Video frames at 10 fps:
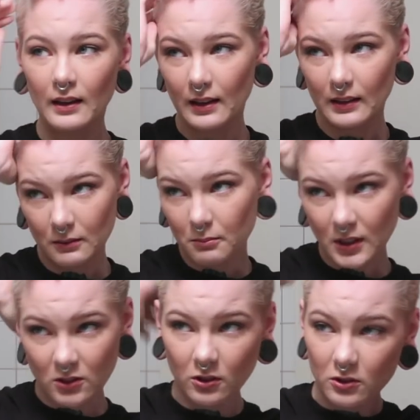And
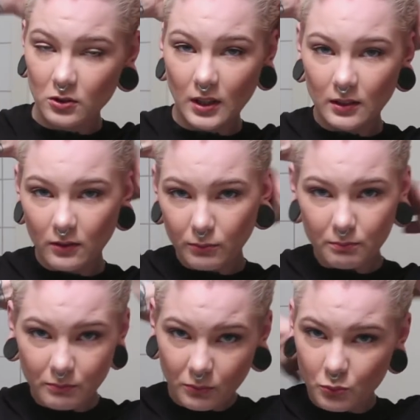make sure you kind of
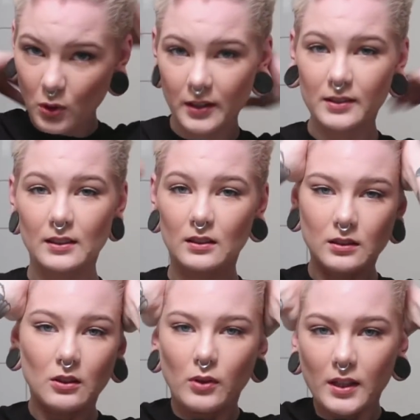run it in the
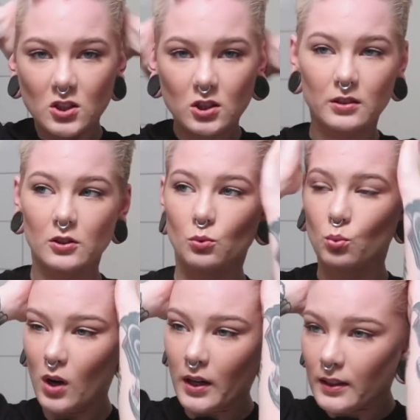direction you
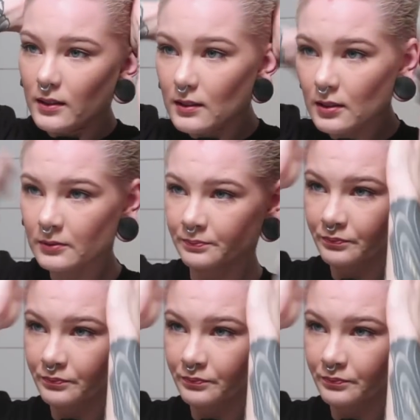want it.